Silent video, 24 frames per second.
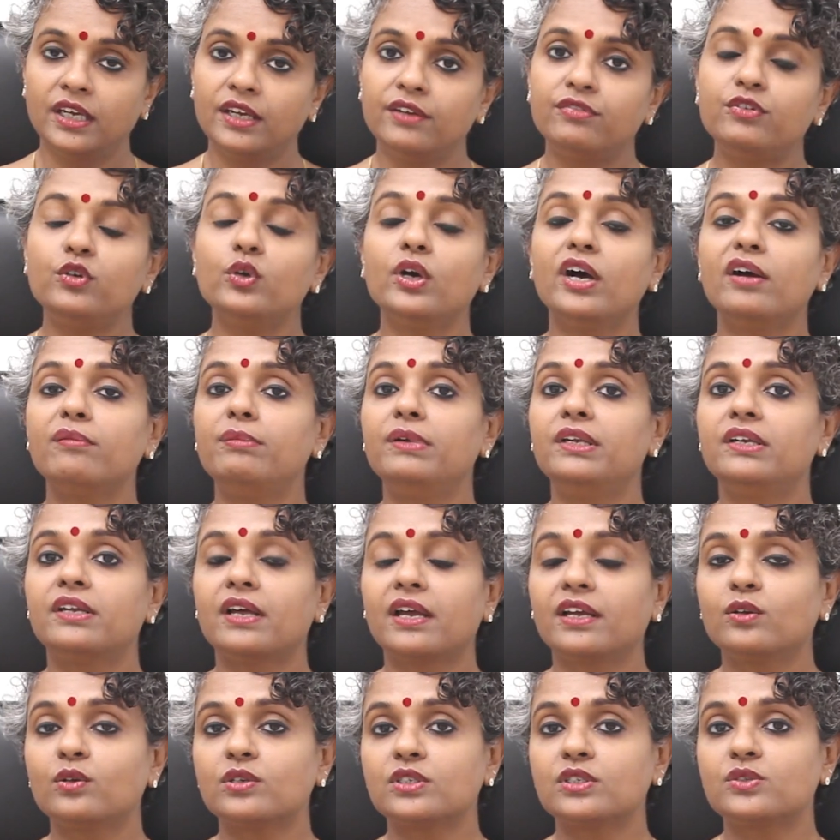If you have been
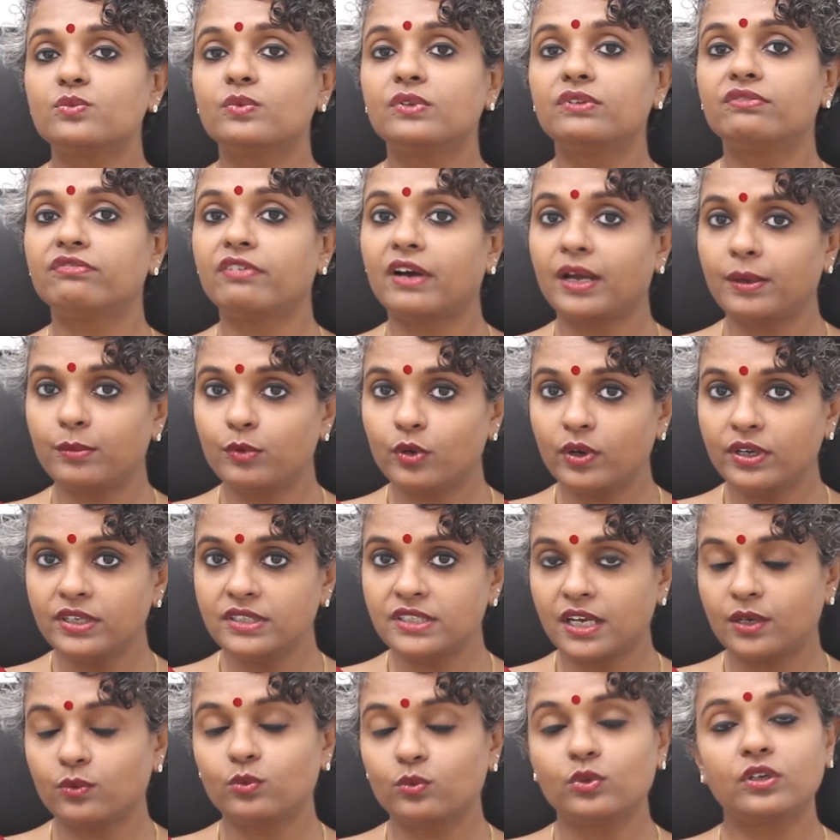diagnosed with
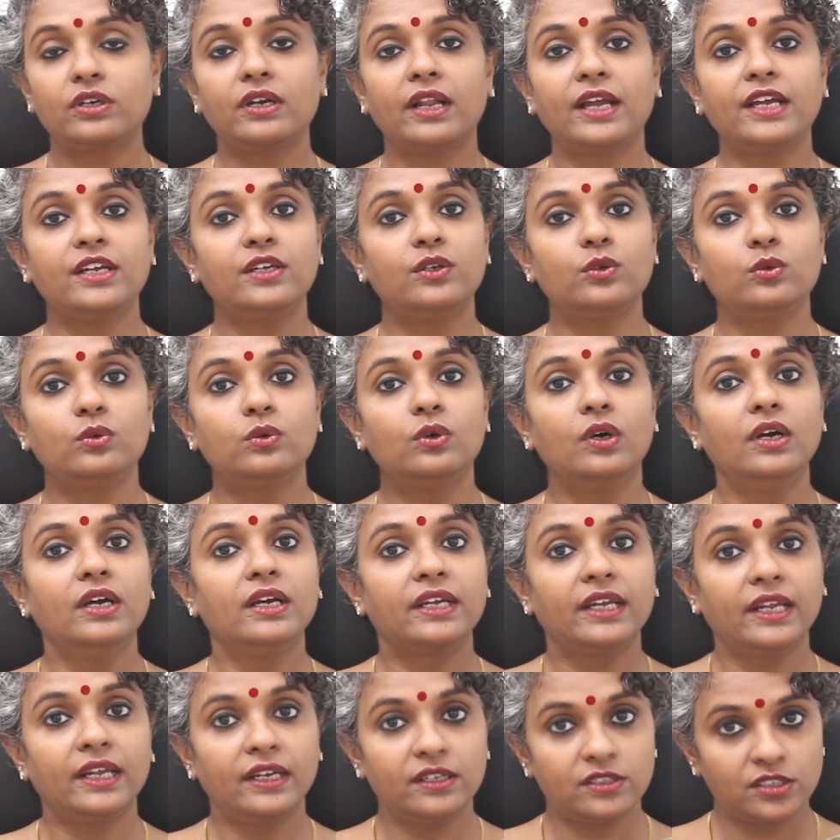fibroids and would like to
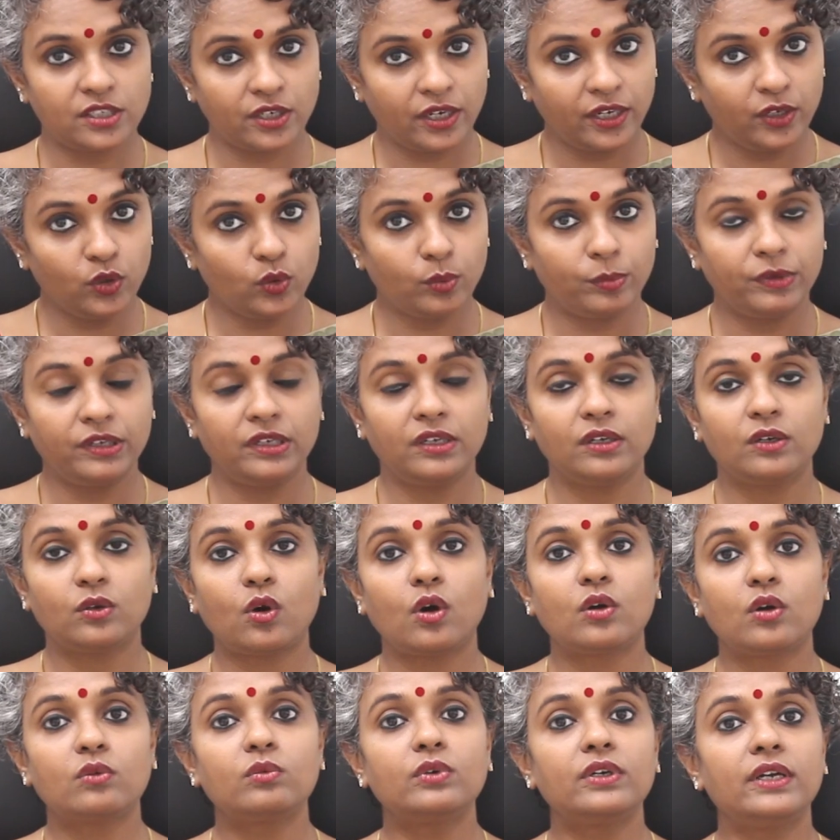get a second opinion
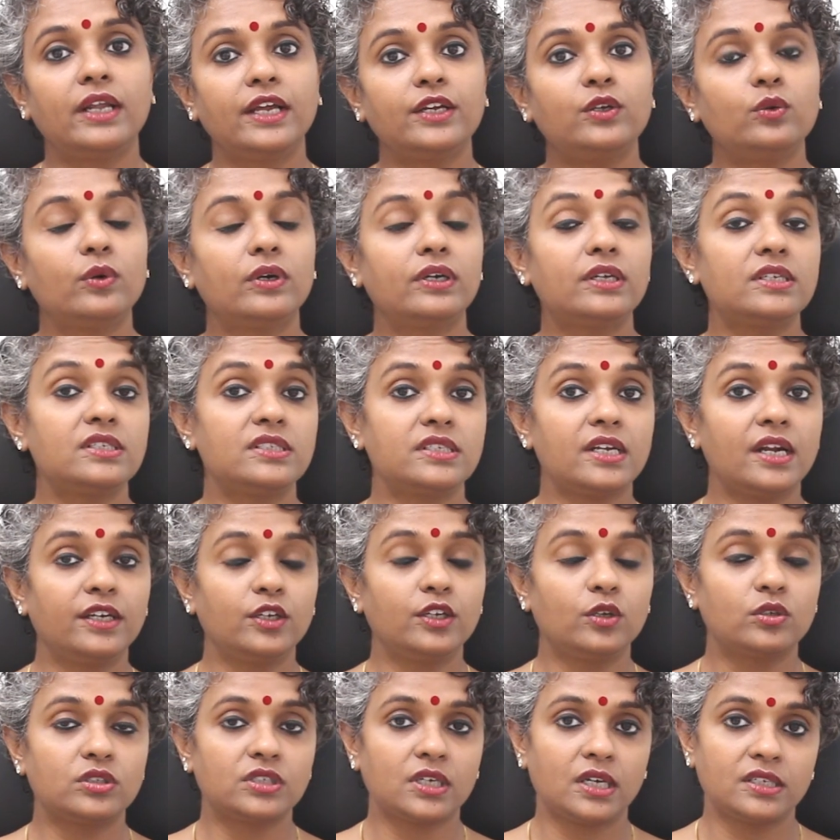or would like to understand
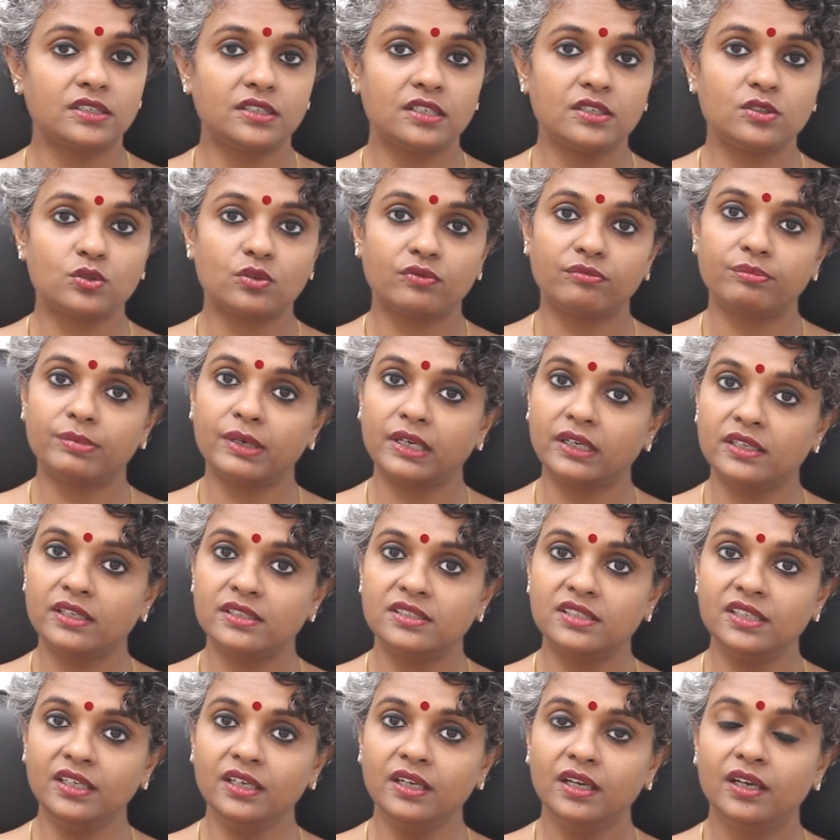your chances of
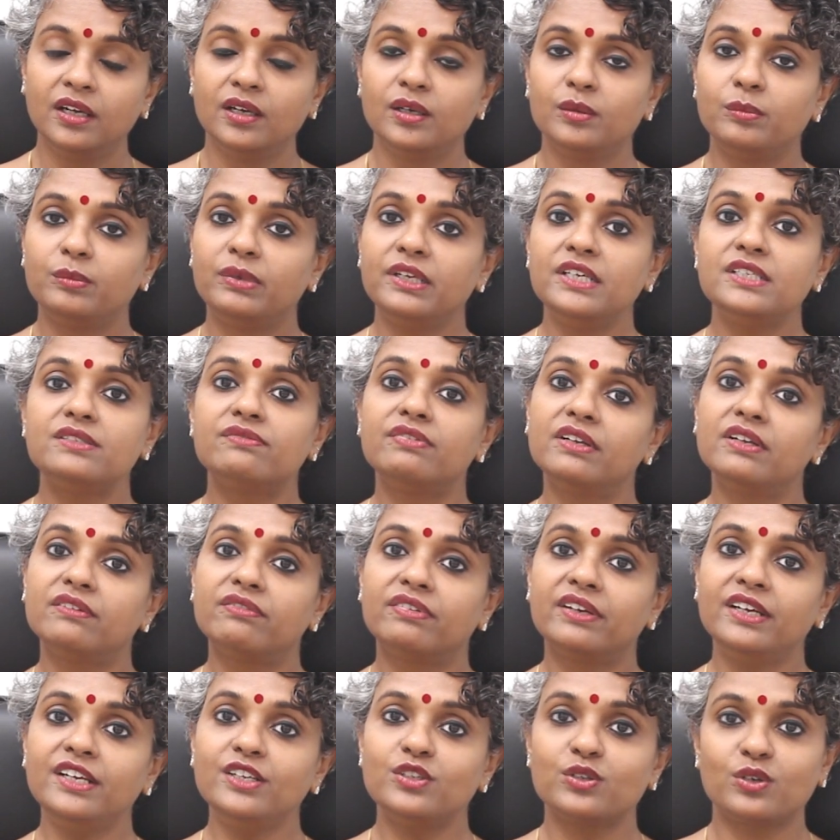pregnancy, please feel
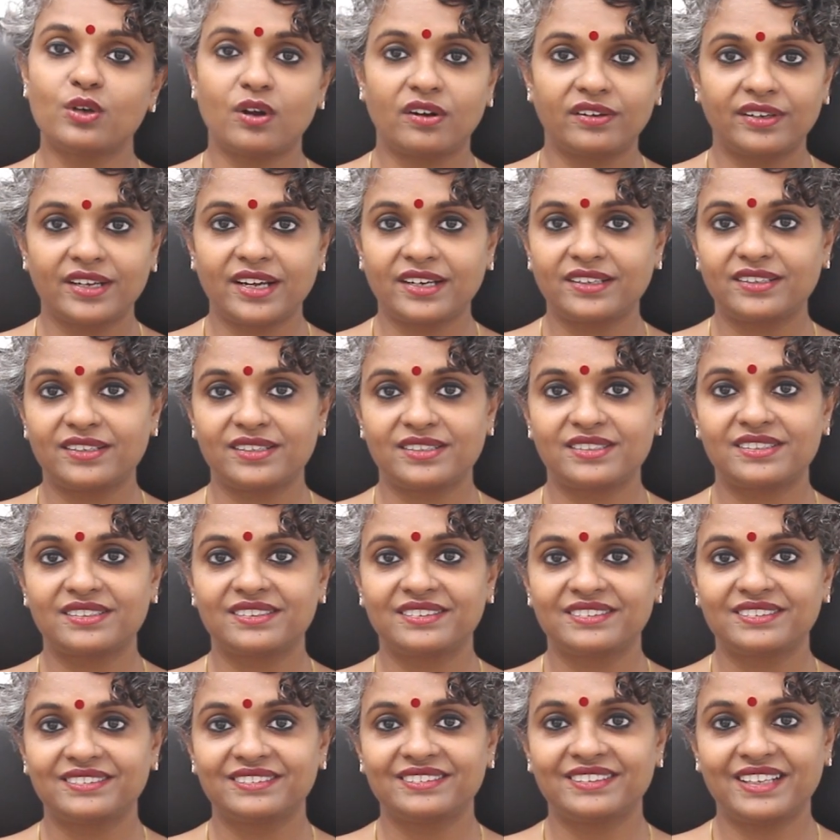free to contact us.
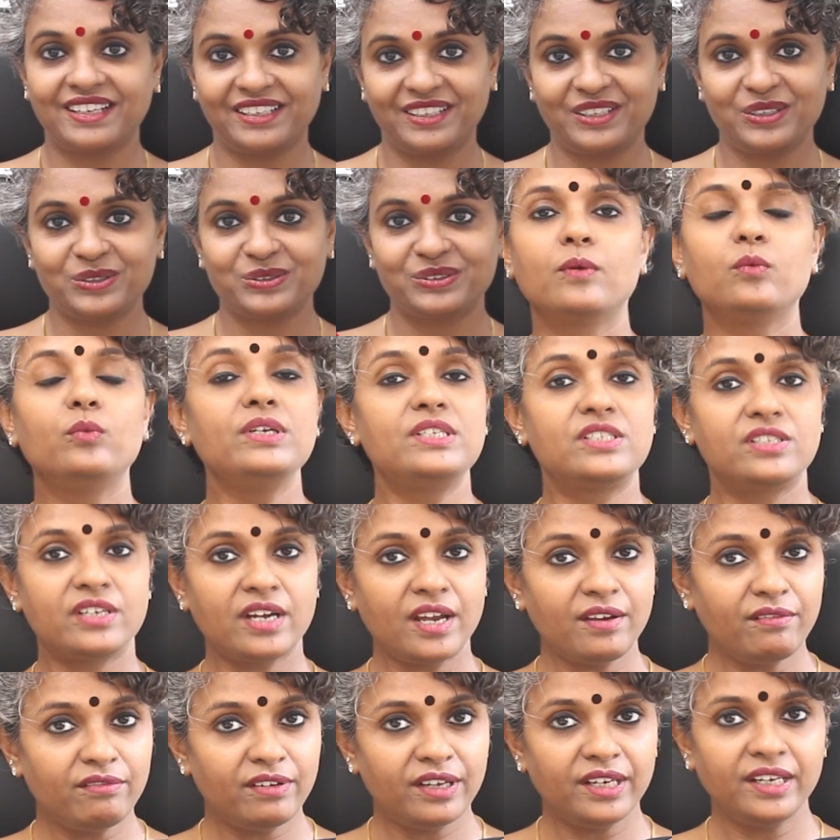Thank you. We
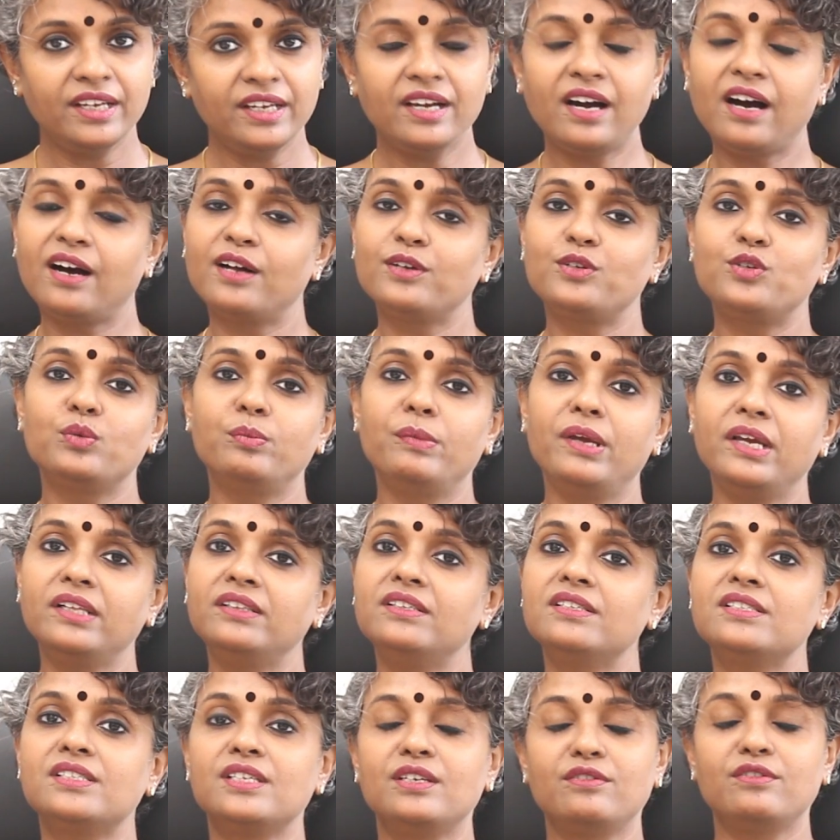strive very hard to make
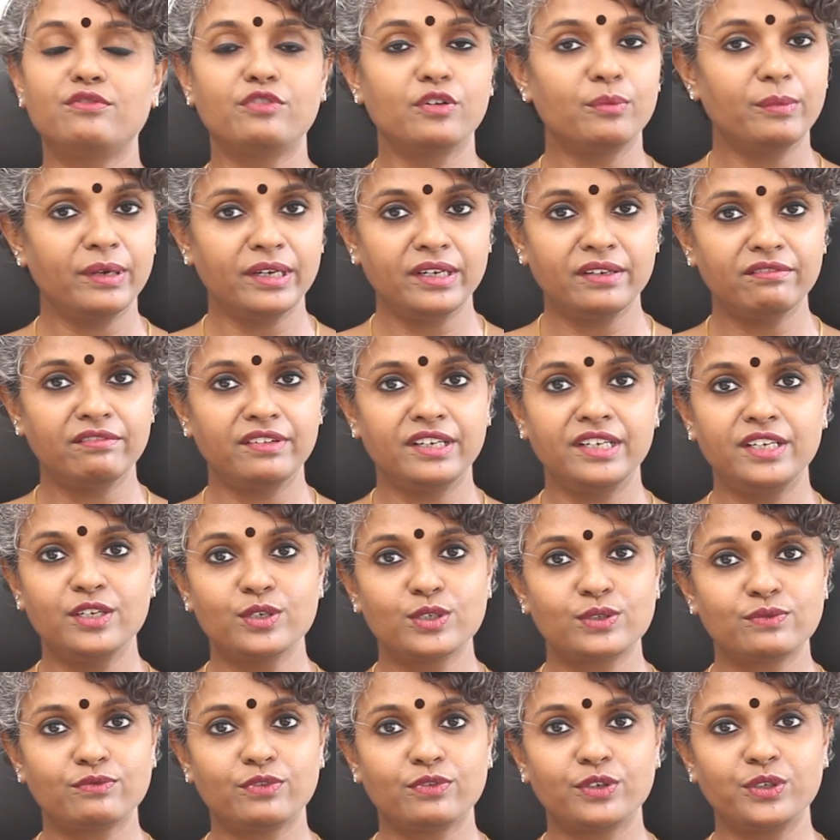these informative
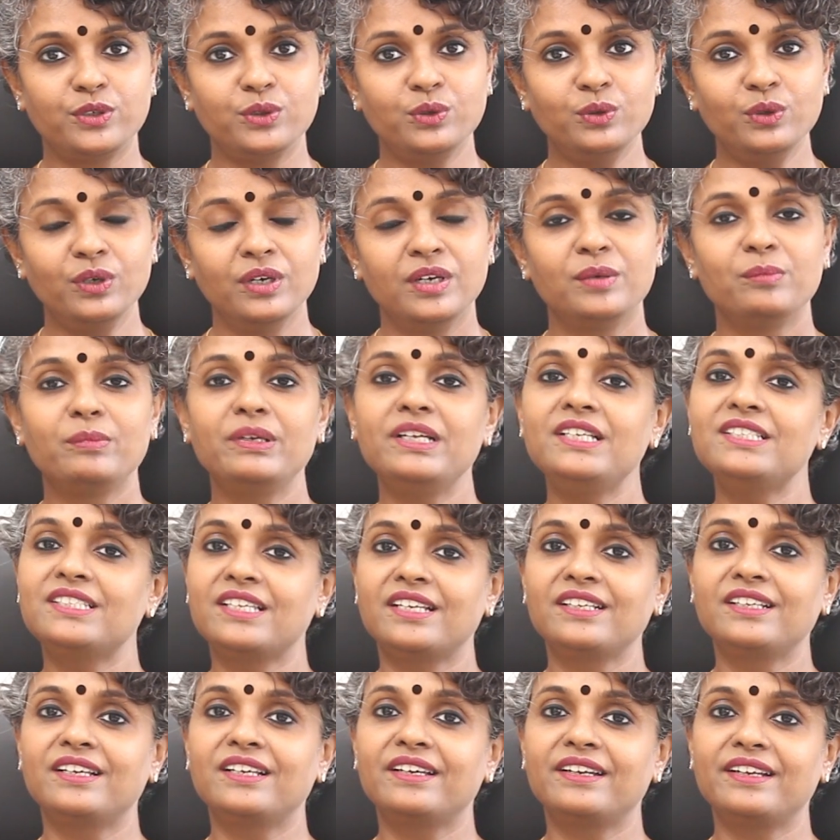videos for you. Please
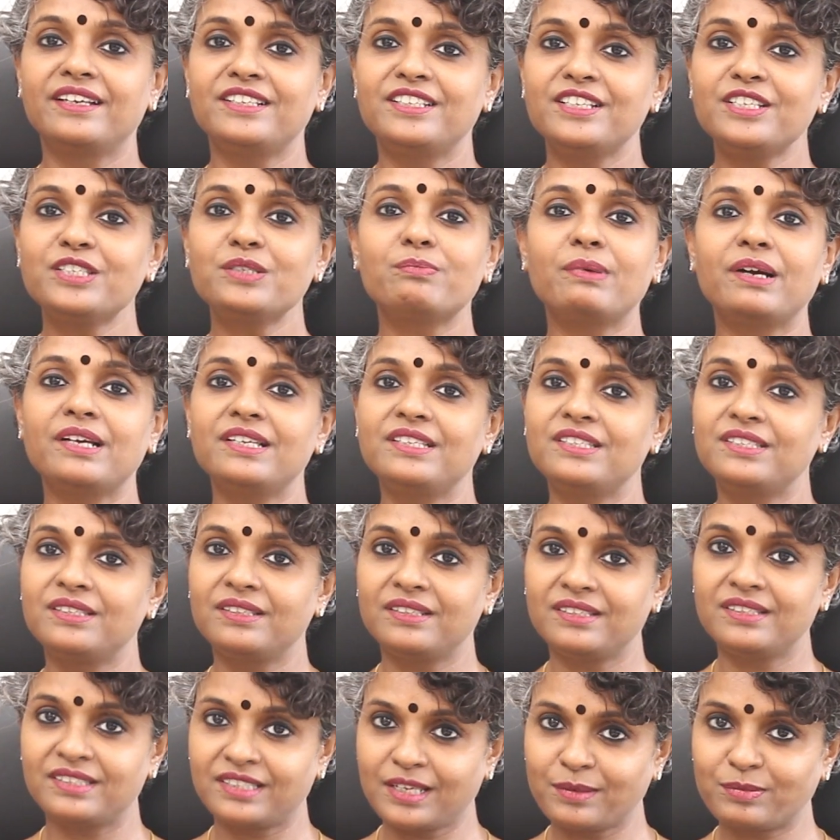encourage us by
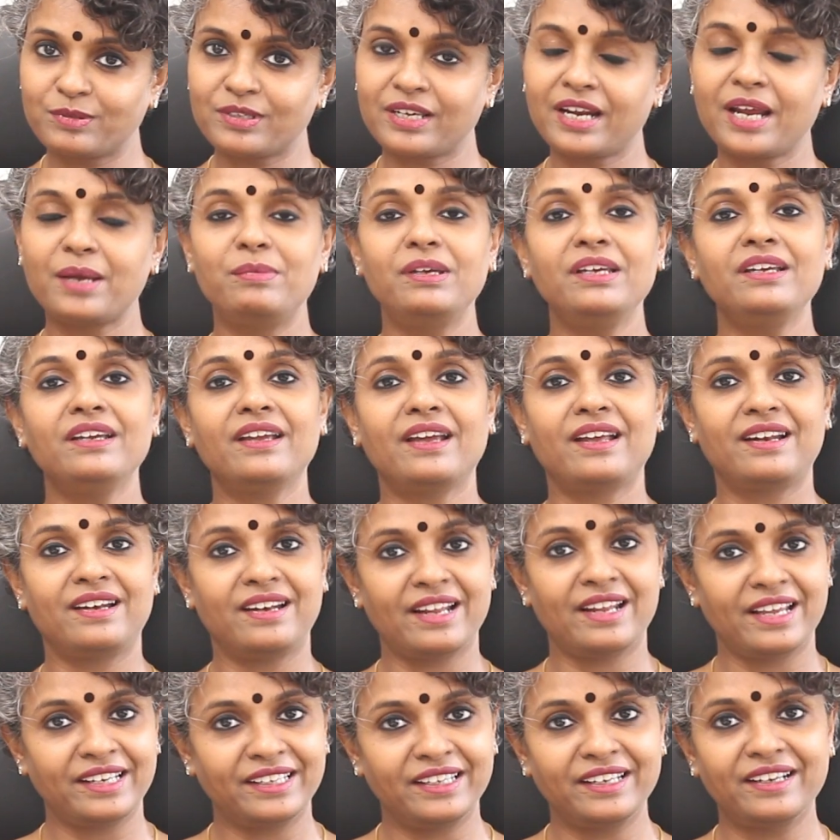subscribing and
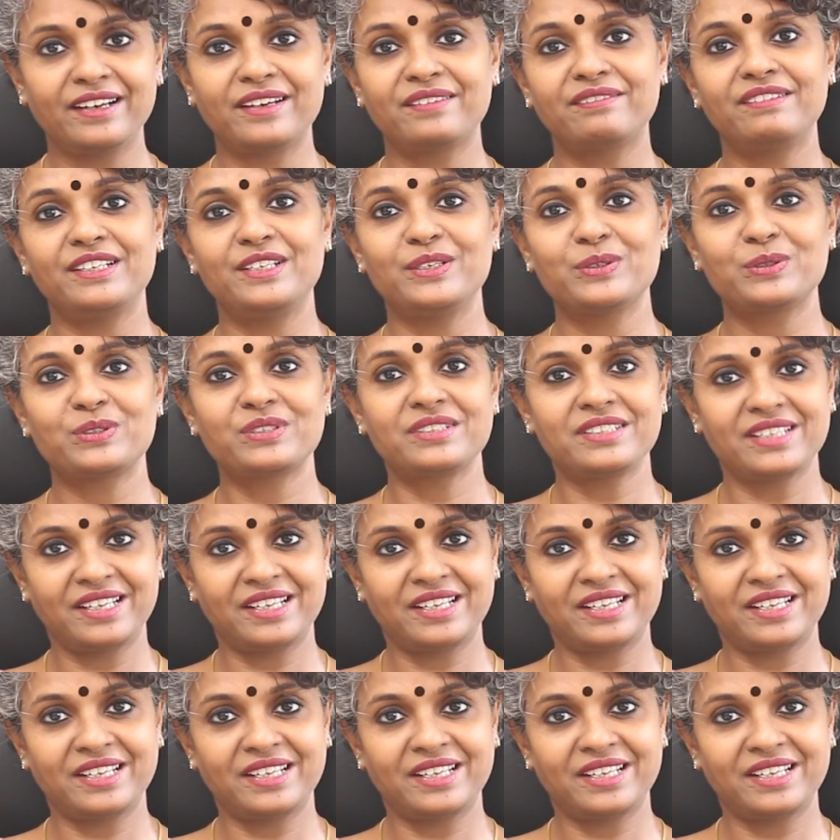liking our videos.